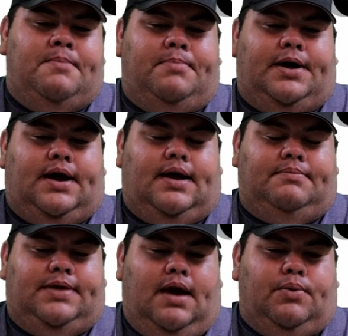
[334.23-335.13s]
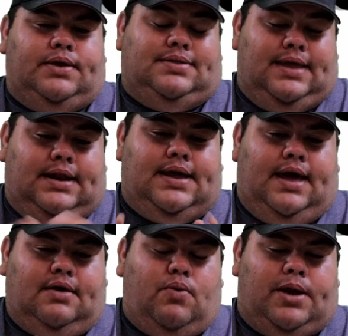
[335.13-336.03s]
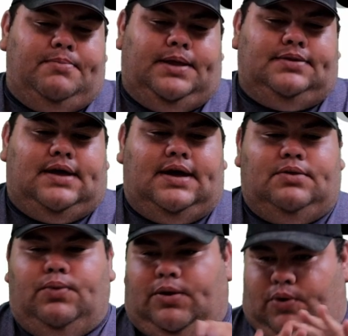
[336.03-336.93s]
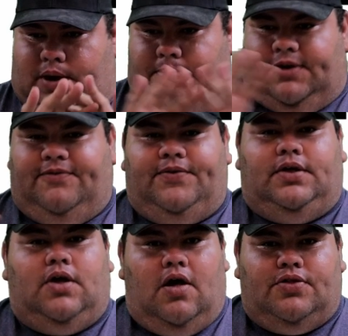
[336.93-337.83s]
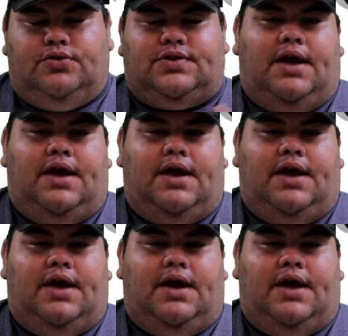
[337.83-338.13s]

But yeah, we did get quite a bit done. We were able to fill all those